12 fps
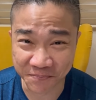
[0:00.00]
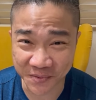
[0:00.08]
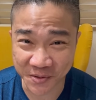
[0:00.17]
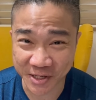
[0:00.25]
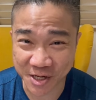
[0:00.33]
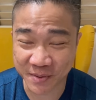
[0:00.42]

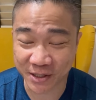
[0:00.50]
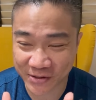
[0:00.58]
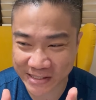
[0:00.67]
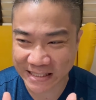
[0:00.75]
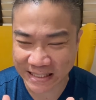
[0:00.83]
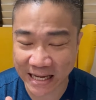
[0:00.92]
Okay, because
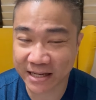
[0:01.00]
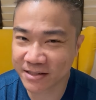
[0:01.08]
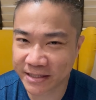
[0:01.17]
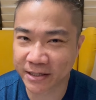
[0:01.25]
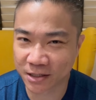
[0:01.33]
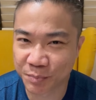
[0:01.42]
it can
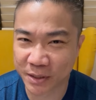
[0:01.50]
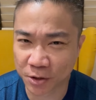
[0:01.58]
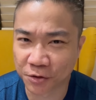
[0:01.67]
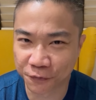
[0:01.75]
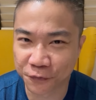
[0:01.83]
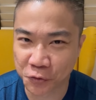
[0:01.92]
get a bit
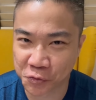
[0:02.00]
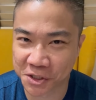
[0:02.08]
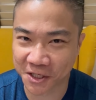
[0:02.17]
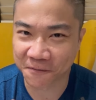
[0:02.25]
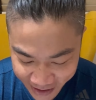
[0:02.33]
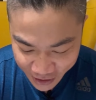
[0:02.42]

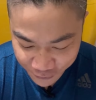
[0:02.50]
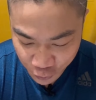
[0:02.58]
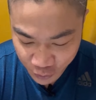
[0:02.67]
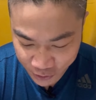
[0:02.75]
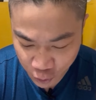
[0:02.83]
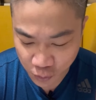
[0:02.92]
confusing. If you
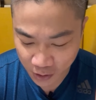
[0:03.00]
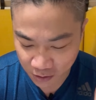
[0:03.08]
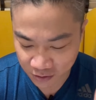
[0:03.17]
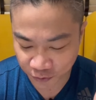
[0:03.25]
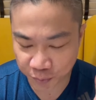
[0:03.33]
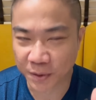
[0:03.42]
do a lot
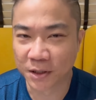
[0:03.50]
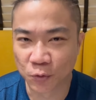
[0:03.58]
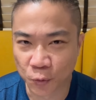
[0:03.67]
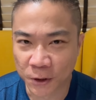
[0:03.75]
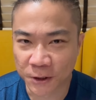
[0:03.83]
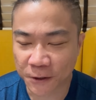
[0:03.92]
of billet
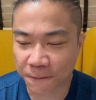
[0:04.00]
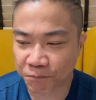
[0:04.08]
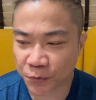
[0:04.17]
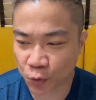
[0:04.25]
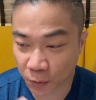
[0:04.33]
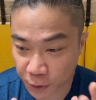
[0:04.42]
work,
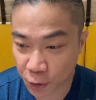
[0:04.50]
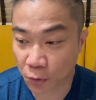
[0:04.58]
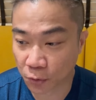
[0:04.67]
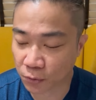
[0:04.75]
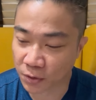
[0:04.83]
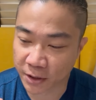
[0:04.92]
you will
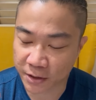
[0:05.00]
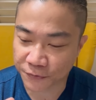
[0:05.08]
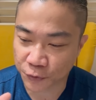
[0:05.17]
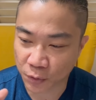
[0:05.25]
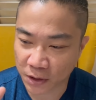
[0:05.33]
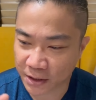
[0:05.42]
know, right? If
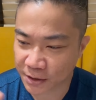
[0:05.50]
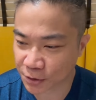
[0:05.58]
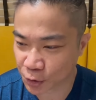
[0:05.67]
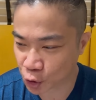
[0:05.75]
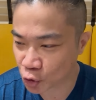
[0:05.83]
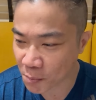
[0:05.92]
you learn
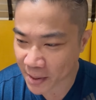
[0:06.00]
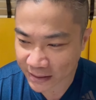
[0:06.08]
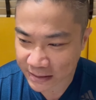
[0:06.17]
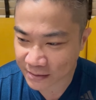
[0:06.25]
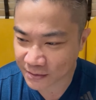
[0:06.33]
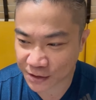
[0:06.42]
too
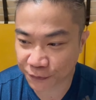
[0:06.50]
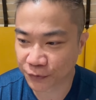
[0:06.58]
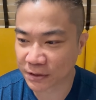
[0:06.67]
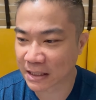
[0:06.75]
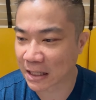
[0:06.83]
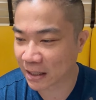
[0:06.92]
many
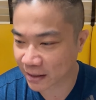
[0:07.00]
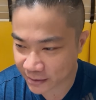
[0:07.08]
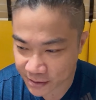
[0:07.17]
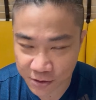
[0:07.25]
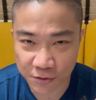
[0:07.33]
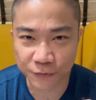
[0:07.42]
different
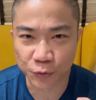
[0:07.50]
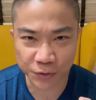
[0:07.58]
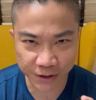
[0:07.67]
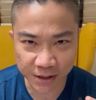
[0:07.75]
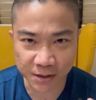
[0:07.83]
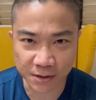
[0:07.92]
kinds of
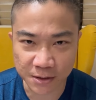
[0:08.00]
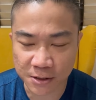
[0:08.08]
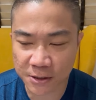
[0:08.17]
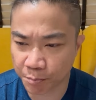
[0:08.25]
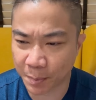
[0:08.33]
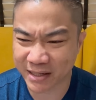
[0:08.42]

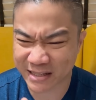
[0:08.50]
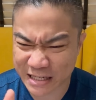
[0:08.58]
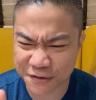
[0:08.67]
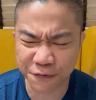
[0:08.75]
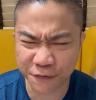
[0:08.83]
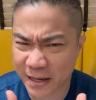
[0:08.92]
routines, but the
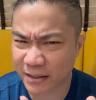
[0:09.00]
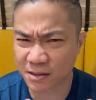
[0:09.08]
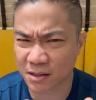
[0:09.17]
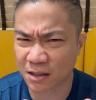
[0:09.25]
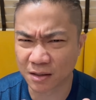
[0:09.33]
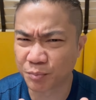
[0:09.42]
effects
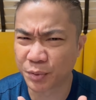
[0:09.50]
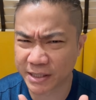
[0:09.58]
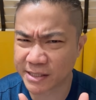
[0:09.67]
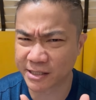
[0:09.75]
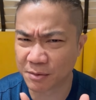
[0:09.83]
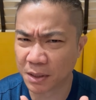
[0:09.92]
are pretty
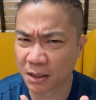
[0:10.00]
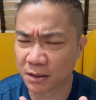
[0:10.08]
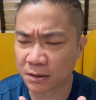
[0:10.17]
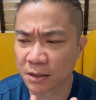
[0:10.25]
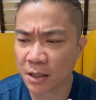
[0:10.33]
similar,